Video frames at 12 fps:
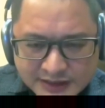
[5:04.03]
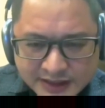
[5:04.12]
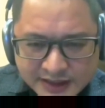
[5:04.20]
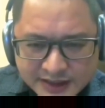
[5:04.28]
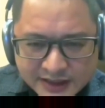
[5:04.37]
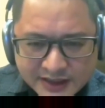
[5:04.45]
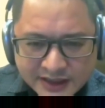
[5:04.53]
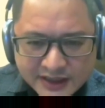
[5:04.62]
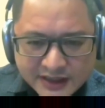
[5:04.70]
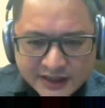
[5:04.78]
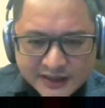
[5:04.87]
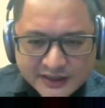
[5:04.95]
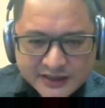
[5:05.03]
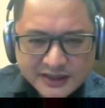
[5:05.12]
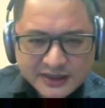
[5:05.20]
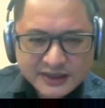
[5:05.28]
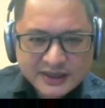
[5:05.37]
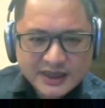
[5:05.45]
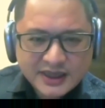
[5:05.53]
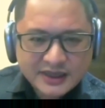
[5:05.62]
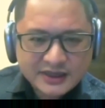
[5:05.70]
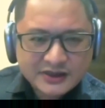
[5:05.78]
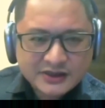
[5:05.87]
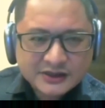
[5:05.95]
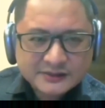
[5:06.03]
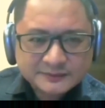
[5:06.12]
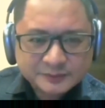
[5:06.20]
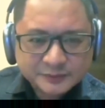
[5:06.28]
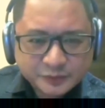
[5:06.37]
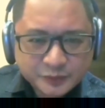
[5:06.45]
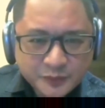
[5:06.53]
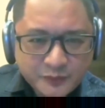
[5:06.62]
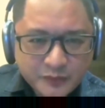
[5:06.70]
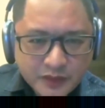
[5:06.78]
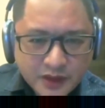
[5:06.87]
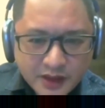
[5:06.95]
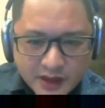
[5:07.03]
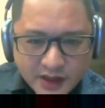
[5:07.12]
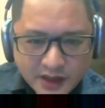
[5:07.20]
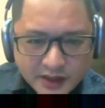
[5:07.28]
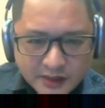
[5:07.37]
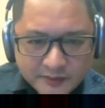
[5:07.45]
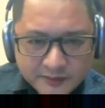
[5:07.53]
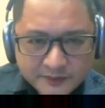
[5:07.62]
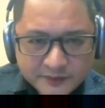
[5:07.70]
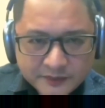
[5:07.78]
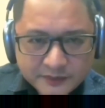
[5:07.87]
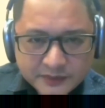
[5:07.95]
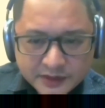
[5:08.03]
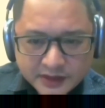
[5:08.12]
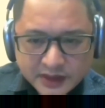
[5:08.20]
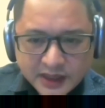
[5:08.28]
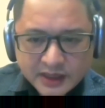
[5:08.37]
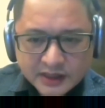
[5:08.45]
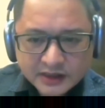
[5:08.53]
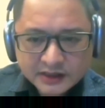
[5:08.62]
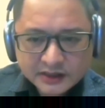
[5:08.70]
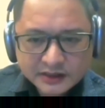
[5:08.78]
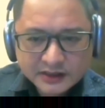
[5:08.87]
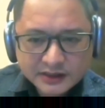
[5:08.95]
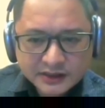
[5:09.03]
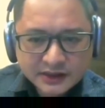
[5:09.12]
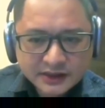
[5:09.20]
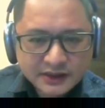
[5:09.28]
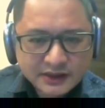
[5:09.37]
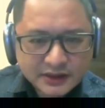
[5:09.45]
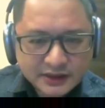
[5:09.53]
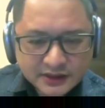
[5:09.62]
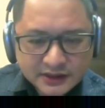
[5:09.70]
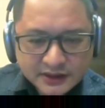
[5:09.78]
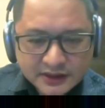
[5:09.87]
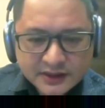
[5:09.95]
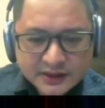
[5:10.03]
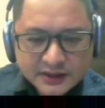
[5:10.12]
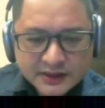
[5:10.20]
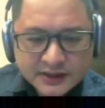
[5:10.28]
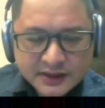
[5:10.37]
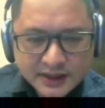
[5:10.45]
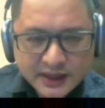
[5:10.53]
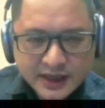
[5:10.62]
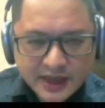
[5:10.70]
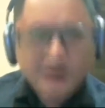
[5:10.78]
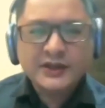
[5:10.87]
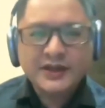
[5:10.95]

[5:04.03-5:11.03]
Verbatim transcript: kasi hindi na ano. We have the syllabus of your chart. We are following